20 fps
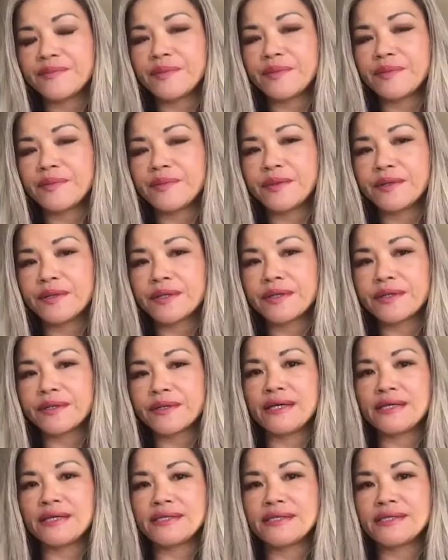Instagram
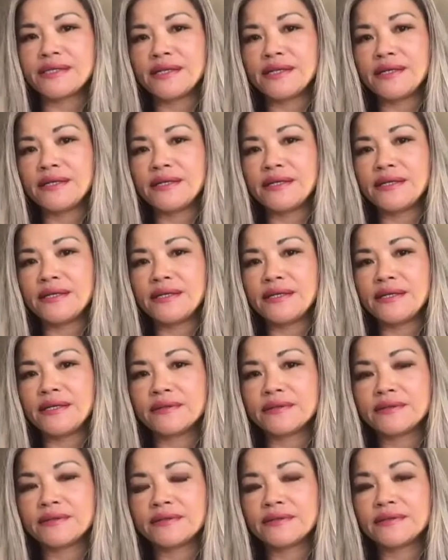and Facebook
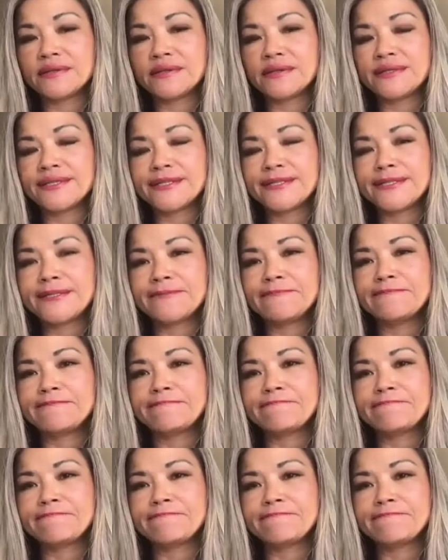and LinkedIn.